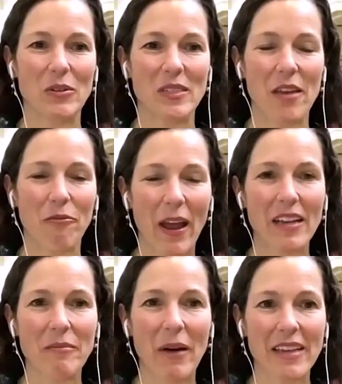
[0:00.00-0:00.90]
was a
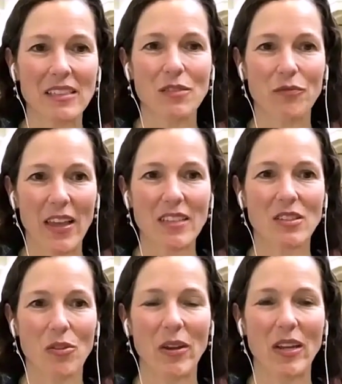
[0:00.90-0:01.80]
randomized phase
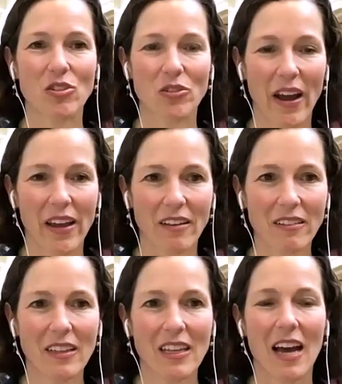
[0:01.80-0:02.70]
3
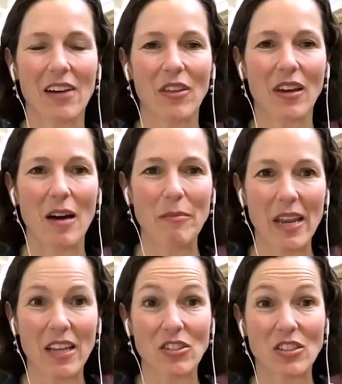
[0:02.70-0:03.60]
trial of the
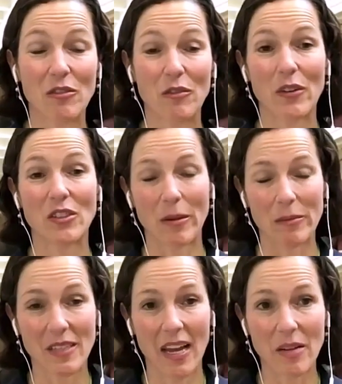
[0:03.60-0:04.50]
combination of
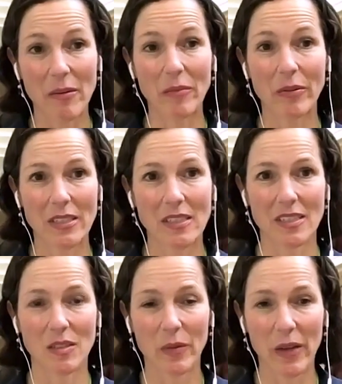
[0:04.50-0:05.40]
gemcitabine plus
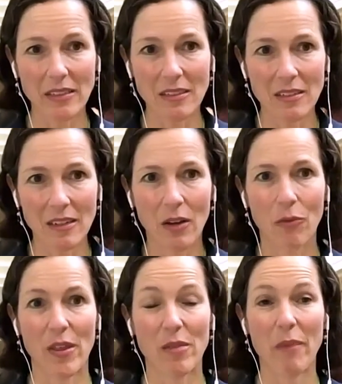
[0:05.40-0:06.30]
cisplatin
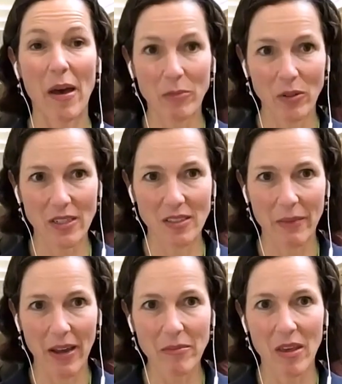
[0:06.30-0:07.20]
with
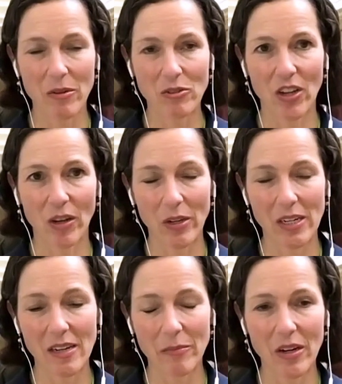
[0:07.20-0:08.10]
pembrolizumab, the immune checkpoint
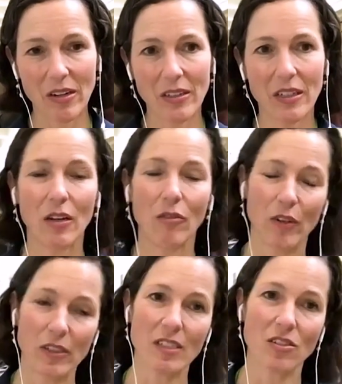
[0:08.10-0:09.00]
inhibitor,
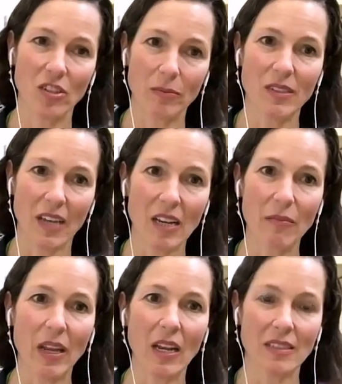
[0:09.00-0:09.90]
versus
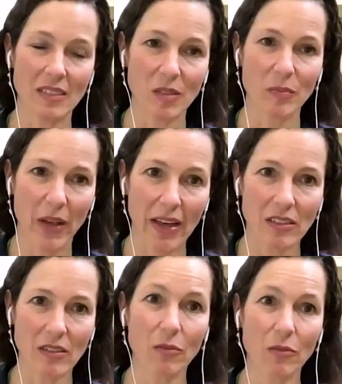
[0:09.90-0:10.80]
gemcitabine and
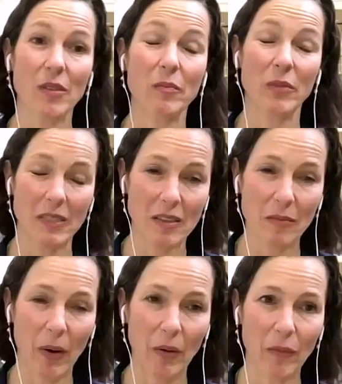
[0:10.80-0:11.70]
cisplatin with
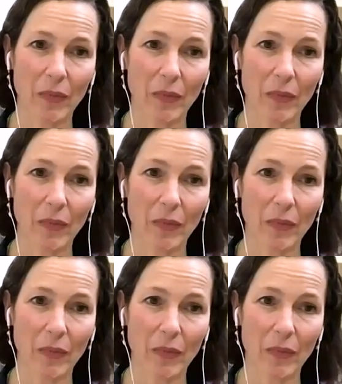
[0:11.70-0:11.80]
placebo.